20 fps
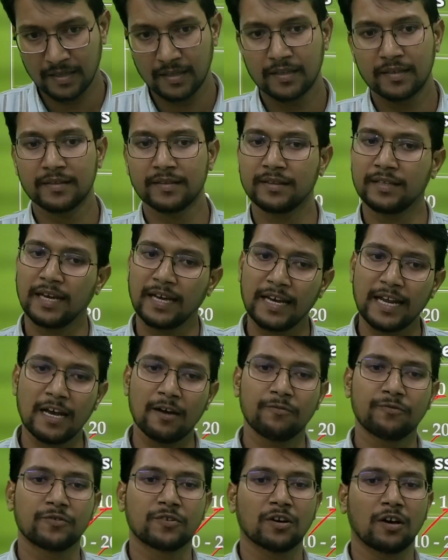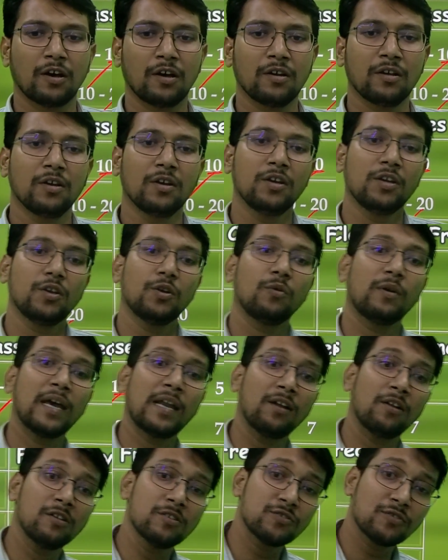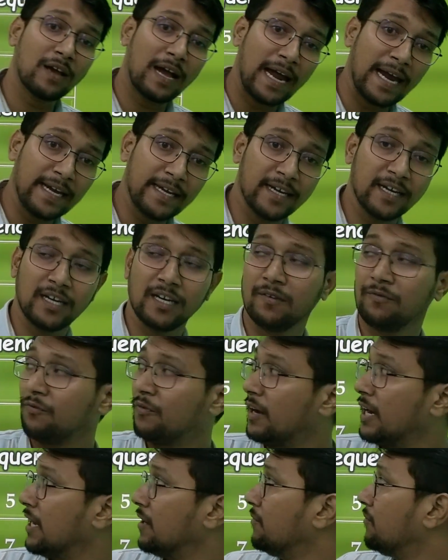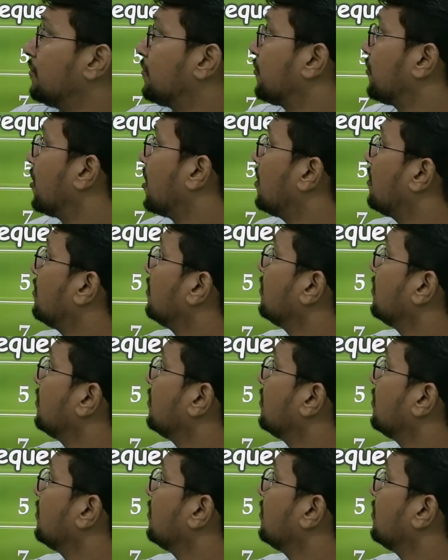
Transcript: Then after you can also identify from